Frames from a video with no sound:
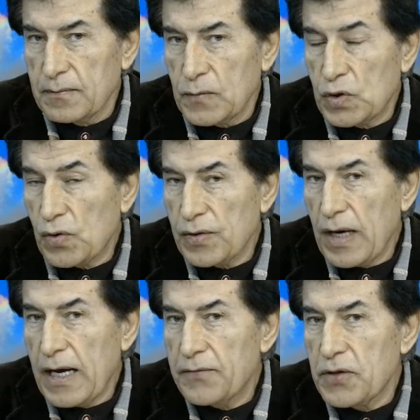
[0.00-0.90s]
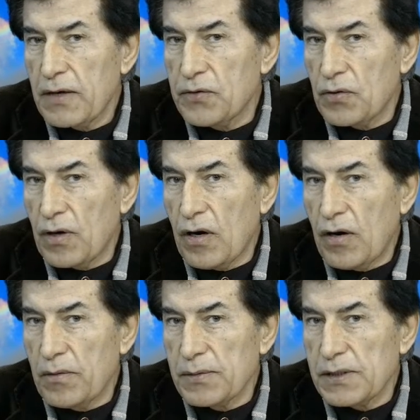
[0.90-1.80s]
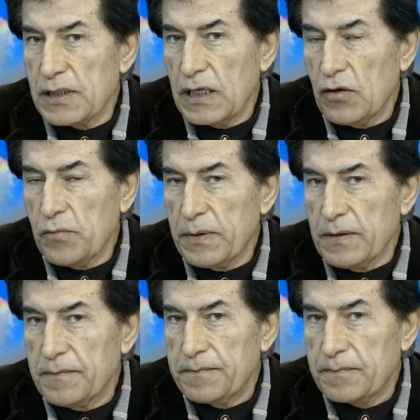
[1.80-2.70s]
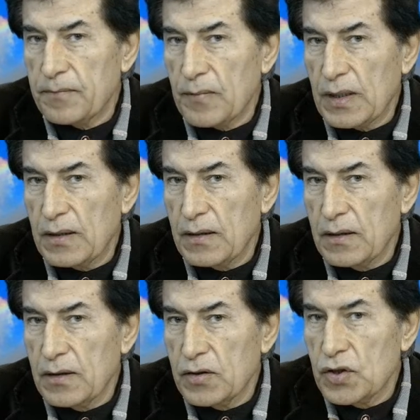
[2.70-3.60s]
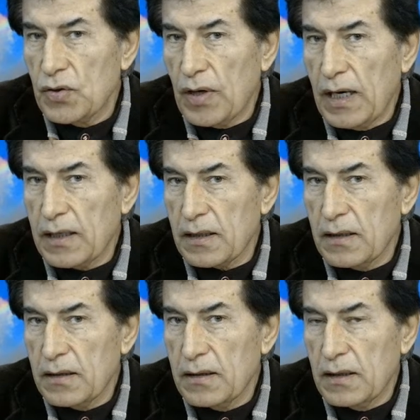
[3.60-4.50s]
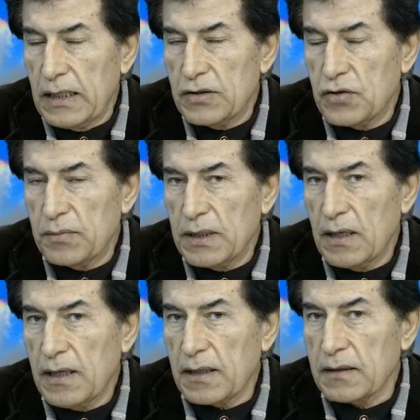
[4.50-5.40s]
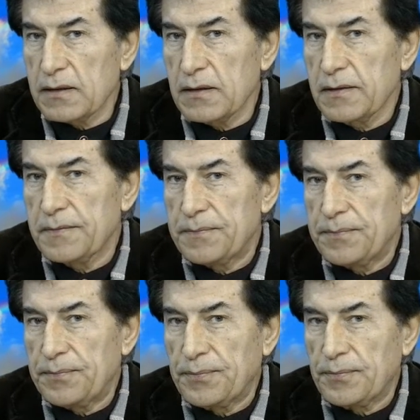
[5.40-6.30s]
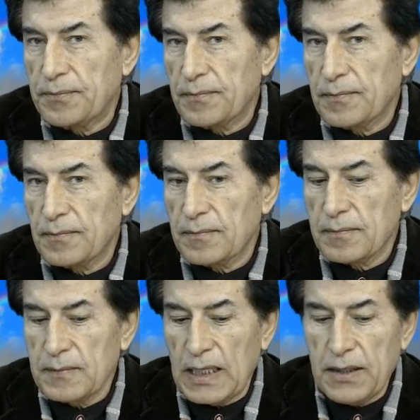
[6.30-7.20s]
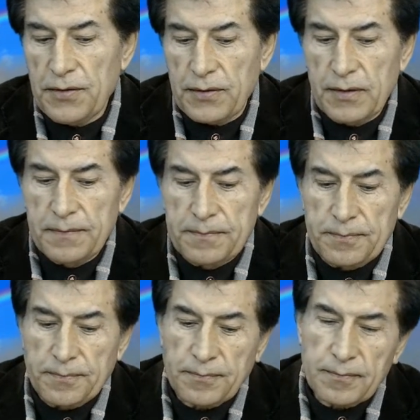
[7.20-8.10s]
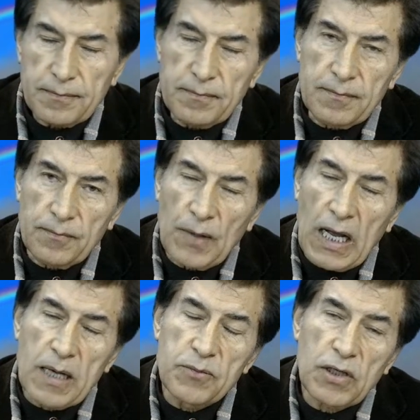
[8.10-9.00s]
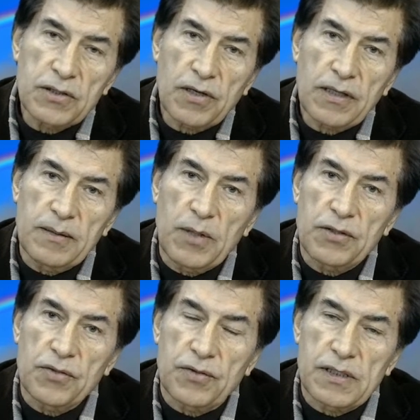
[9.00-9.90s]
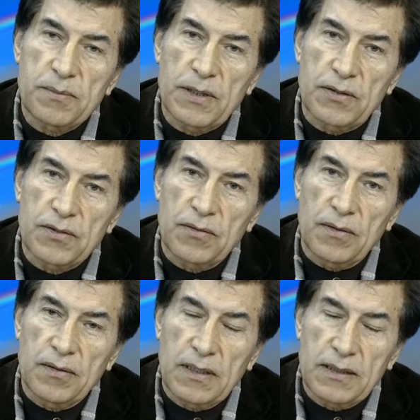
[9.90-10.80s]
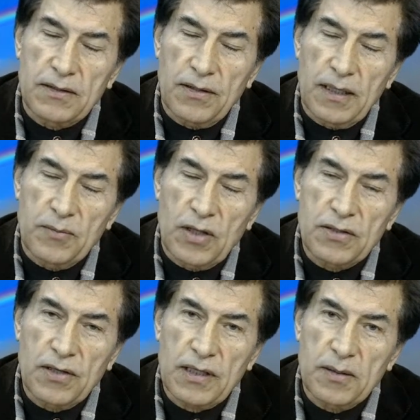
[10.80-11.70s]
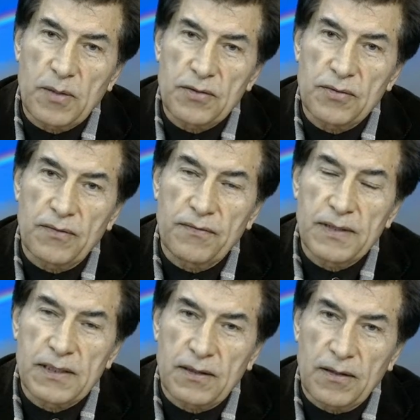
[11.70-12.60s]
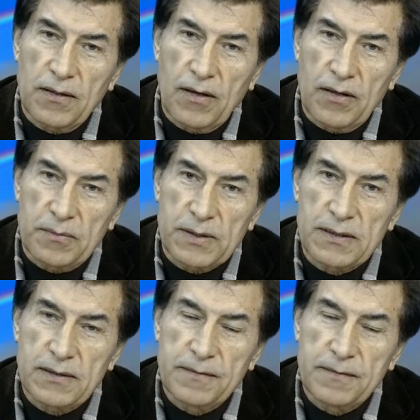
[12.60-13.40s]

So you have to have your arms open to hug and to be hugged. Here, I'm not talking about your spiritual, uh, sorry, I'm not talking about your physical arms.